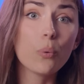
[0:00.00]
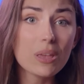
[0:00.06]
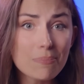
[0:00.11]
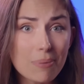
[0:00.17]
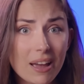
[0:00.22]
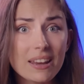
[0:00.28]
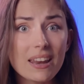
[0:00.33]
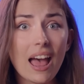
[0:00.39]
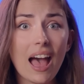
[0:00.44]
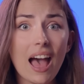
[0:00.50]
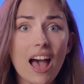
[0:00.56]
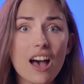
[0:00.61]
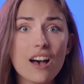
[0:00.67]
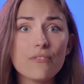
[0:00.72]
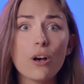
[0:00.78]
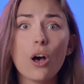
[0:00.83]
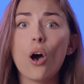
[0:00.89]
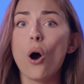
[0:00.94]
we might
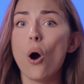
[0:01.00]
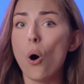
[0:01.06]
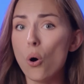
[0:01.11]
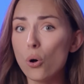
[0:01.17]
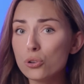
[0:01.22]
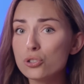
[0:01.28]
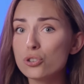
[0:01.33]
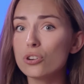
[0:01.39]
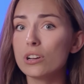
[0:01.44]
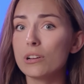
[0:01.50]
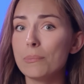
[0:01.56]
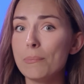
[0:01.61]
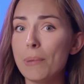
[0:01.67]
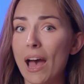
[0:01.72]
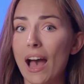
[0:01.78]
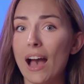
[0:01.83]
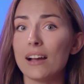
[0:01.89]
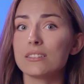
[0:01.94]
have
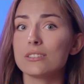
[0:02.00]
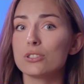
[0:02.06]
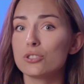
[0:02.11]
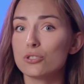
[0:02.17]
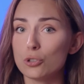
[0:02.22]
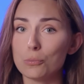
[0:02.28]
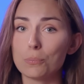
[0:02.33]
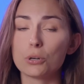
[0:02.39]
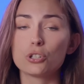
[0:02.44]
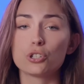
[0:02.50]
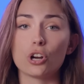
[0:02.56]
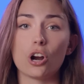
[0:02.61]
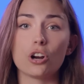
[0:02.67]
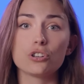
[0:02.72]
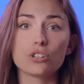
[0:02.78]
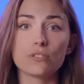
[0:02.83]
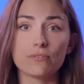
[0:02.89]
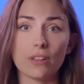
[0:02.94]
ultra-compact,
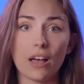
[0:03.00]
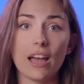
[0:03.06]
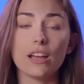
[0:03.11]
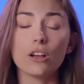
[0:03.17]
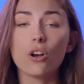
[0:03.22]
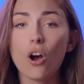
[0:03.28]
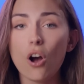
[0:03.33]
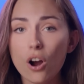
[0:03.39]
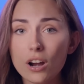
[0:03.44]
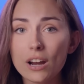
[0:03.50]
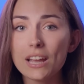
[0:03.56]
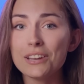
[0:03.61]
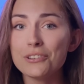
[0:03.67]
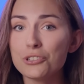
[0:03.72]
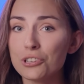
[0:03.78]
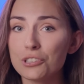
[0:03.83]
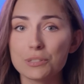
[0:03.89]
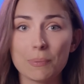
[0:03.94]
supercharged flying car
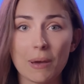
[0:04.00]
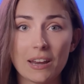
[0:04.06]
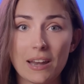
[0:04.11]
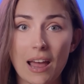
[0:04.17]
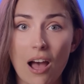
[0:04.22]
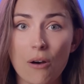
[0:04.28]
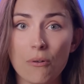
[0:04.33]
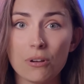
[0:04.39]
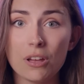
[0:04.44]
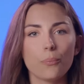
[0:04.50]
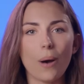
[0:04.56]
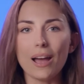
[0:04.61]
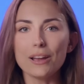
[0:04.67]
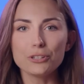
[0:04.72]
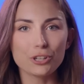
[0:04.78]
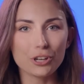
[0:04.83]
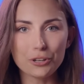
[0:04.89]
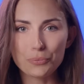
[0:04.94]
engines by now.
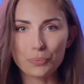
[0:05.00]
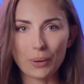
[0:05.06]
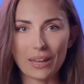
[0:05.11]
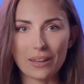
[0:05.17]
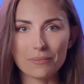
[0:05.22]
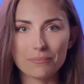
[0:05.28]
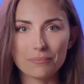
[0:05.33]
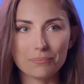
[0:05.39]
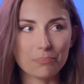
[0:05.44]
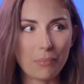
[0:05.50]
Why shouldn't we?